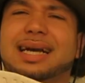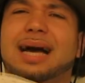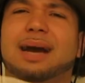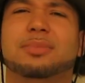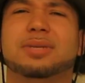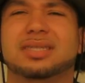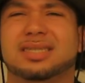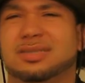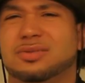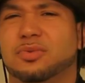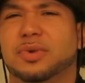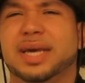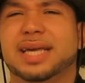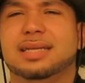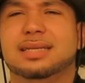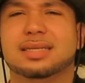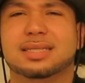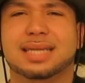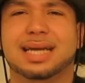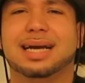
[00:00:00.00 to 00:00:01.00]
like, how much
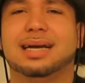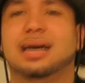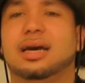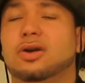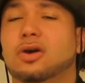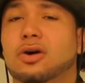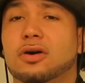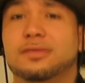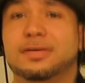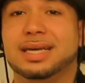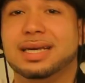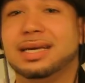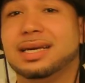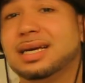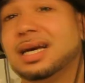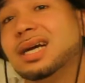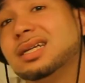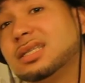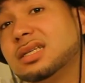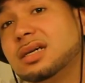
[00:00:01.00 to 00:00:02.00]
weight does that cut off?
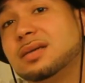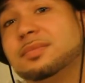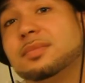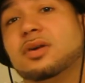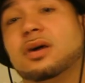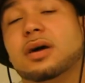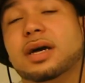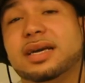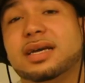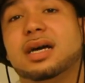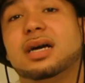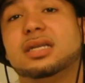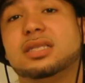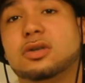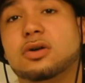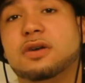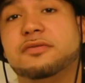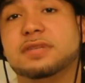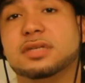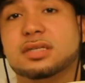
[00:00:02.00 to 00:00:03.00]
It cuts
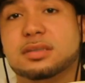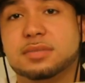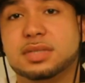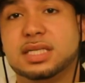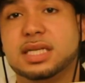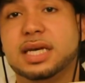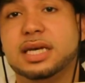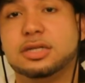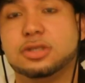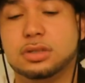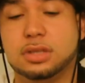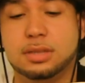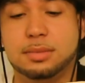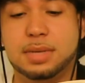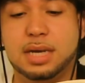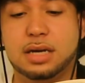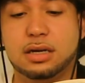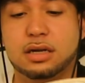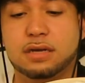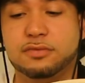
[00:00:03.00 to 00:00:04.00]
off a substantial
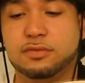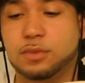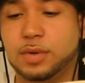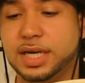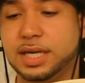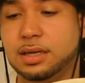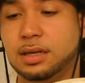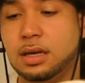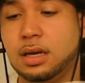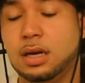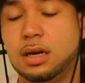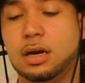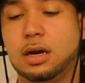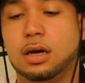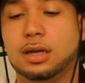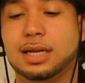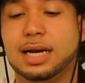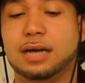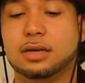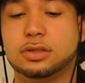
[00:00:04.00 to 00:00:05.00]
amount of weight
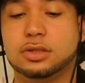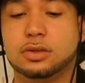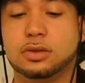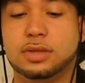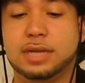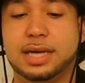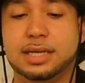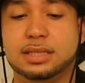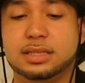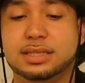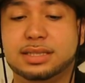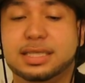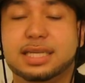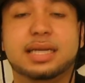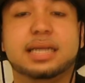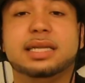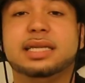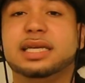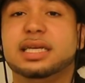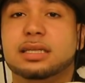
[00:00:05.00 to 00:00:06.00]
on the outsole that
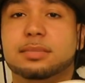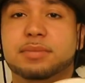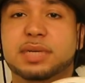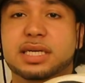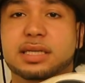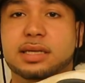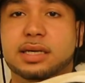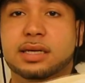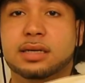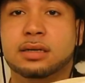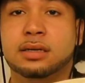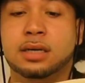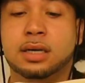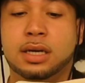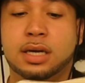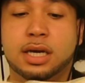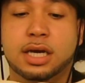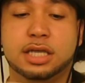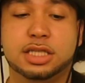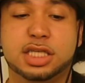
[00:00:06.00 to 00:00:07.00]
didn't need to be there,
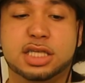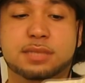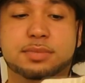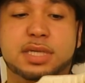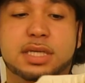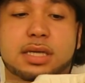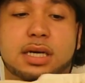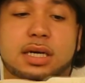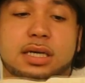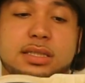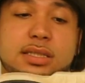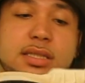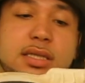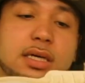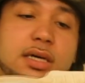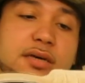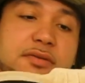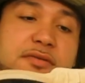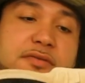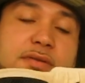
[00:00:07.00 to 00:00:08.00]
just because
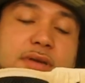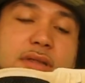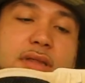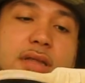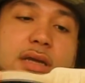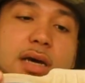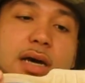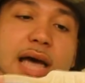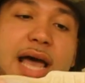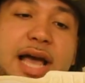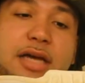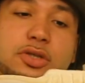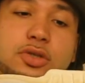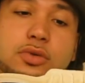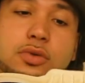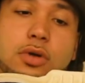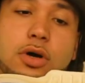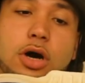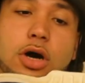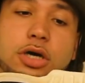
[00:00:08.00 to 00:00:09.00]
the
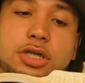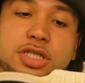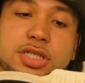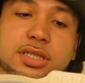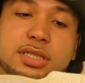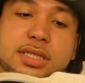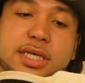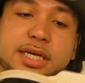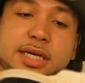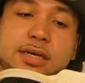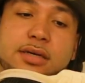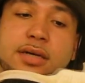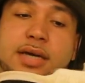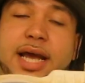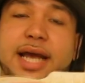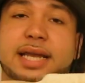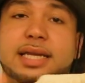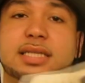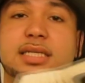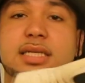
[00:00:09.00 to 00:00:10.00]
actual arch is there
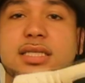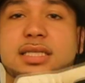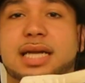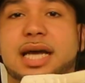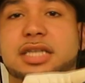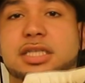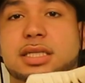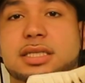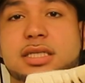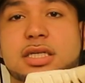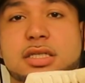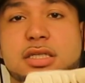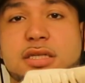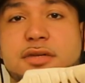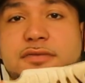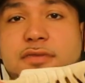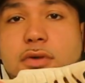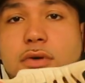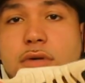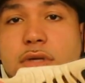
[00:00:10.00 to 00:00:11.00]
and it doesn't actually touch
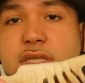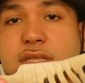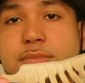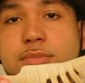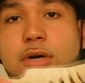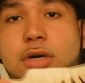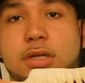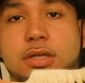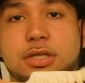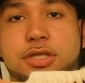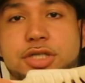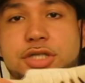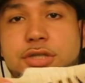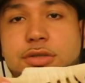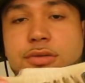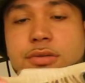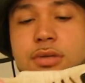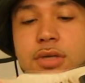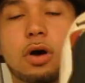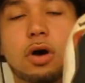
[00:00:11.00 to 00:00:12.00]
the floor of this part of the
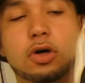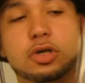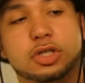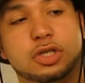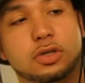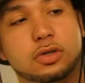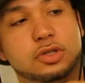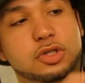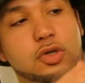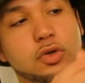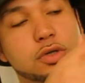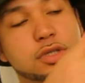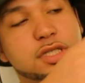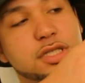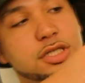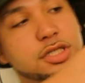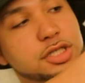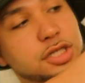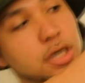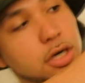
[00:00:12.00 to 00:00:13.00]
shoe. Also towards
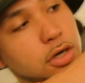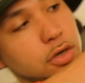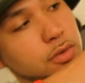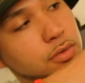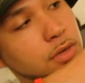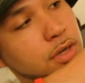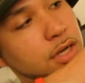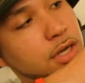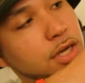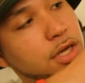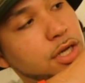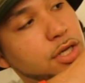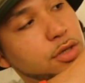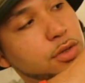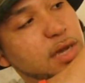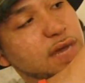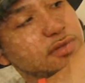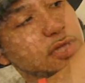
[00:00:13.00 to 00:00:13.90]
the toe, you